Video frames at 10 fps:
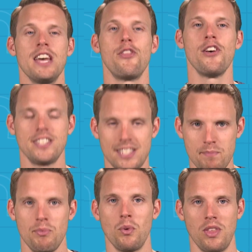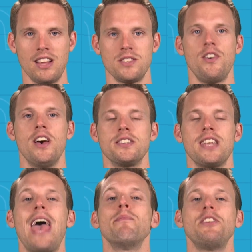the simple things
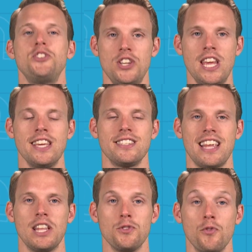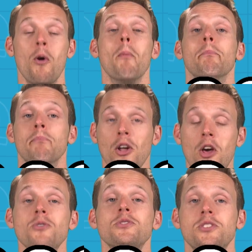first. MSG stands for
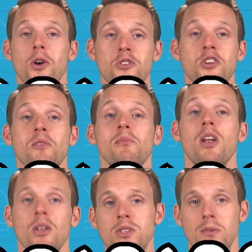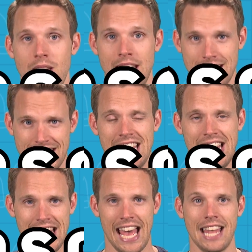monosodium glutamate.
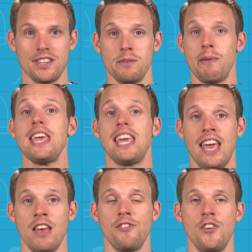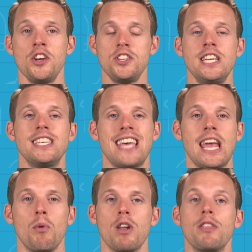And to make it, first you need to
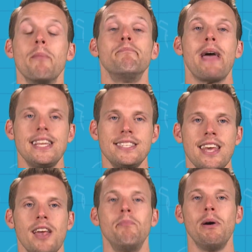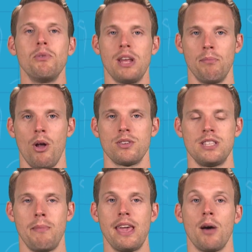take one of the basic building blocks
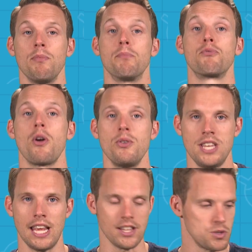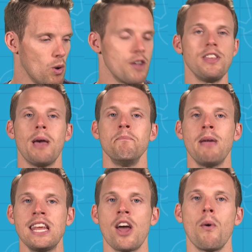that make up the proteins, one of the
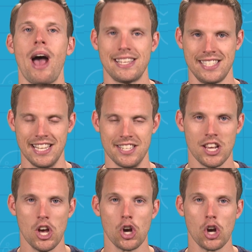amino acids,